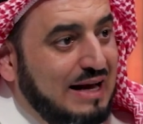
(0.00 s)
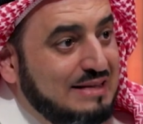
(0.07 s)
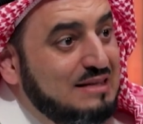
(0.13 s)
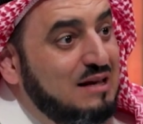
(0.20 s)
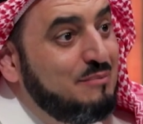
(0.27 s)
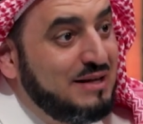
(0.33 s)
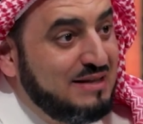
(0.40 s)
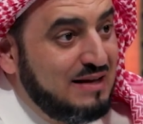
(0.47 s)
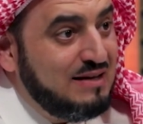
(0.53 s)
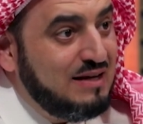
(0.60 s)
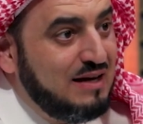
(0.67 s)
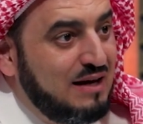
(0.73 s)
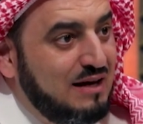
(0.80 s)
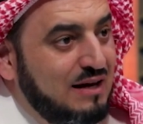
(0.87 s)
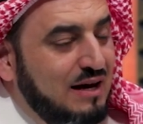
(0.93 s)

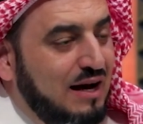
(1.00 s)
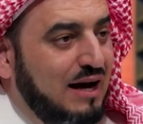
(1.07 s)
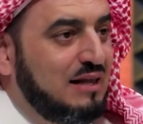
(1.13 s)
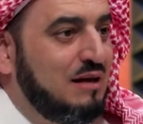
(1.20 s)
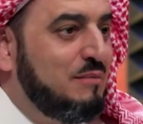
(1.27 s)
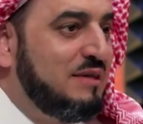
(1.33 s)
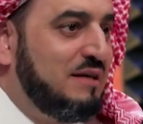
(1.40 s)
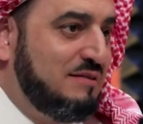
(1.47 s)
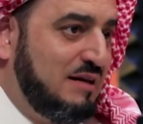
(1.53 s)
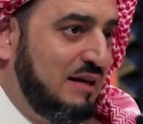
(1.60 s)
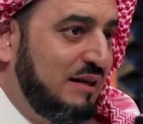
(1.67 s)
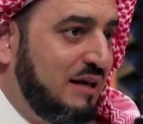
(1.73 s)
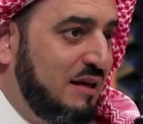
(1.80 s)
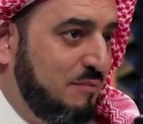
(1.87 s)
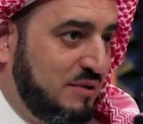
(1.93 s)
civilization,
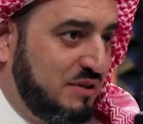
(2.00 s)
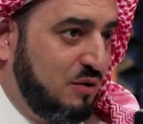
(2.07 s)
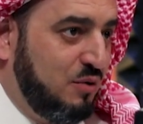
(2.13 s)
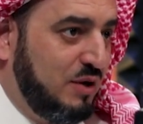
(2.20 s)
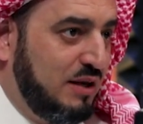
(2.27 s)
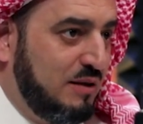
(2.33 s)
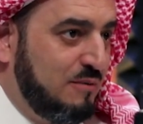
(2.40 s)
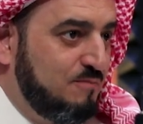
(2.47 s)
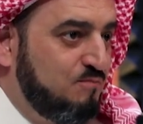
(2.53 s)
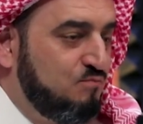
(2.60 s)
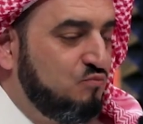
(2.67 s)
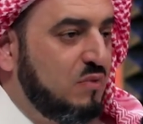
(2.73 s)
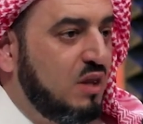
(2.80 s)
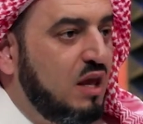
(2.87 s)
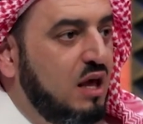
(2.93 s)
or even
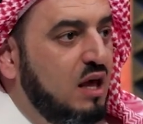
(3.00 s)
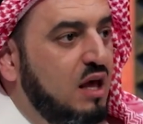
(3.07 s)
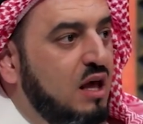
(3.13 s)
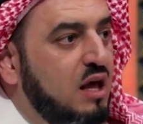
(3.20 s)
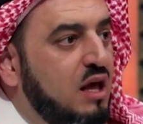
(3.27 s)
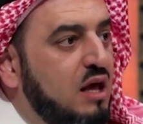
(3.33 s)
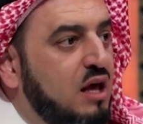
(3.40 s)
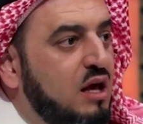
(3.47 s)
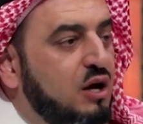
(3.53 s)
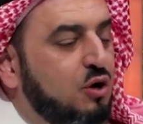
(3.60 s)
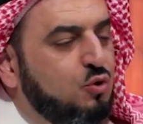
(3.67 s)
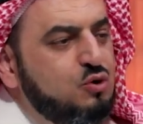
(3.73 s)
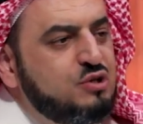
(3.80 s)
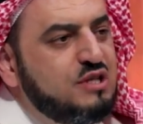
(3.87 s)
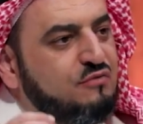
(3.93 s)
a secular
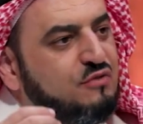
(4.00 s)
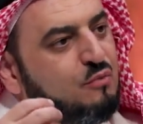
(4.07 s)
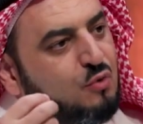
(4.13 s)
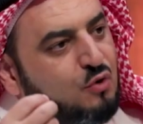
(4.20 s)
one.